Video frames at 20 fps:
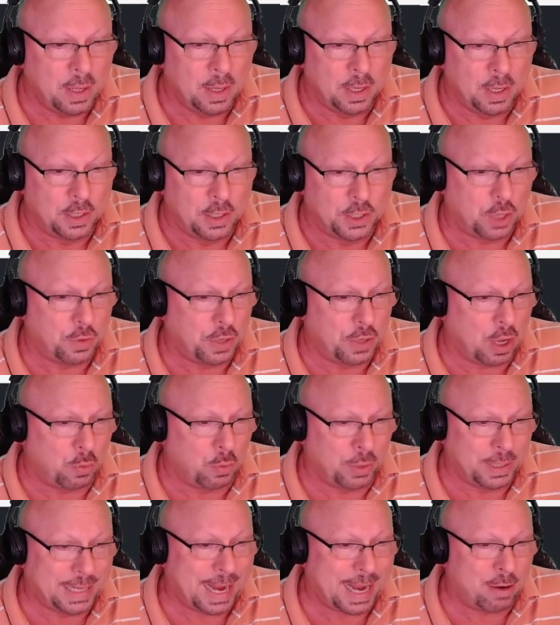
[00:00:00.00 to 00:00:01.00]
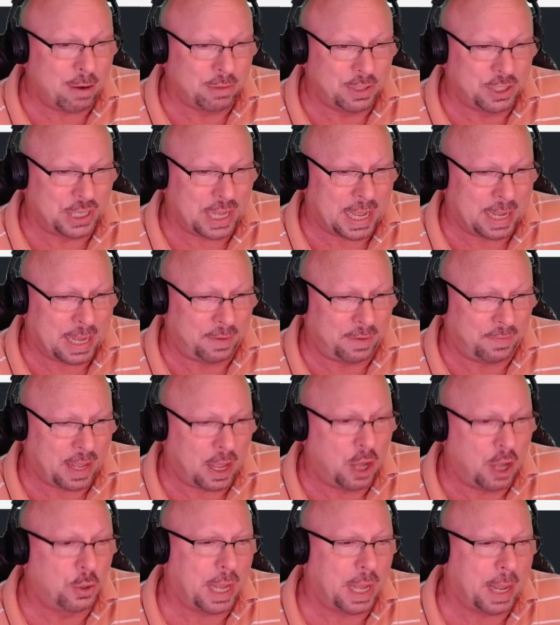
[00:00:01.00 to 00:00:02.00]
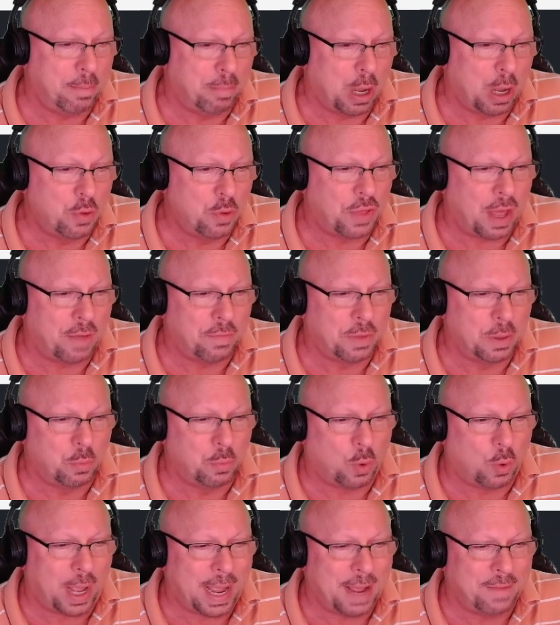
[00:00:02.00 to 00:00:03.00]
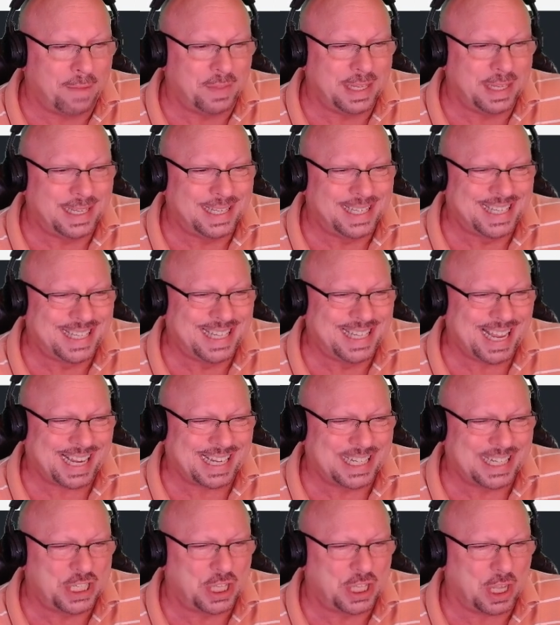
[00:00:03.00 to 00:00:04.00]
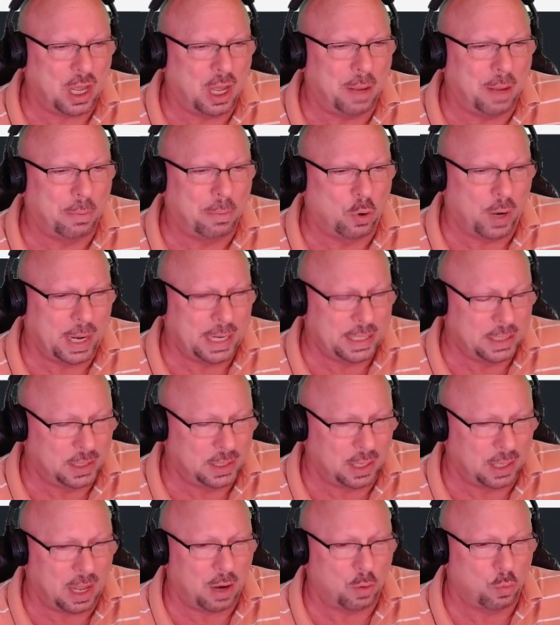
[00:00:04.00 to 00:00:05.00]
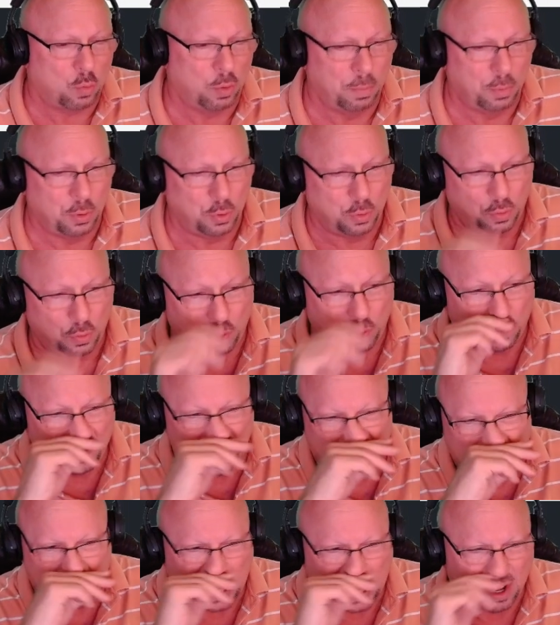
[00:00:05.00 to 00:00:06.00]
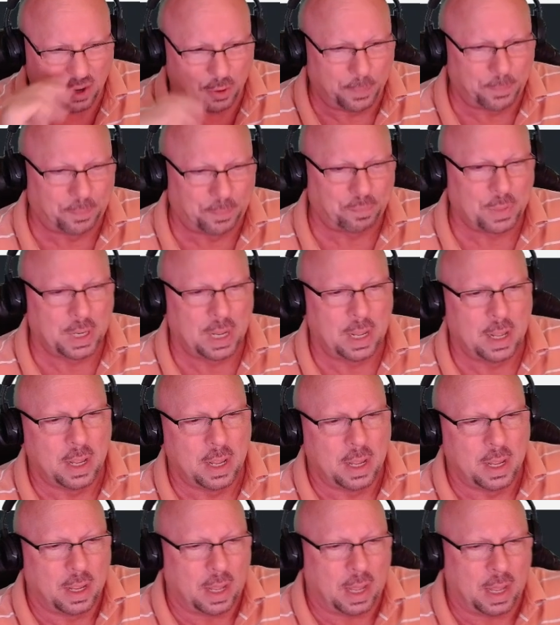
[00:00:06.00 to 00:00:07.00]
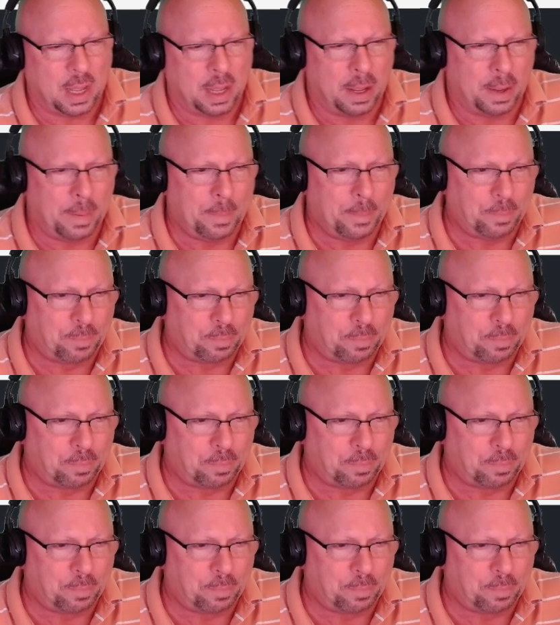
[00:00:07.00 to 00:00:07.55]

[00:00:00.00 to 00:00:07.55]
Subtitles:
So the only downside of that, okay, both of them will have the 6th upgrade slot removed. So, well,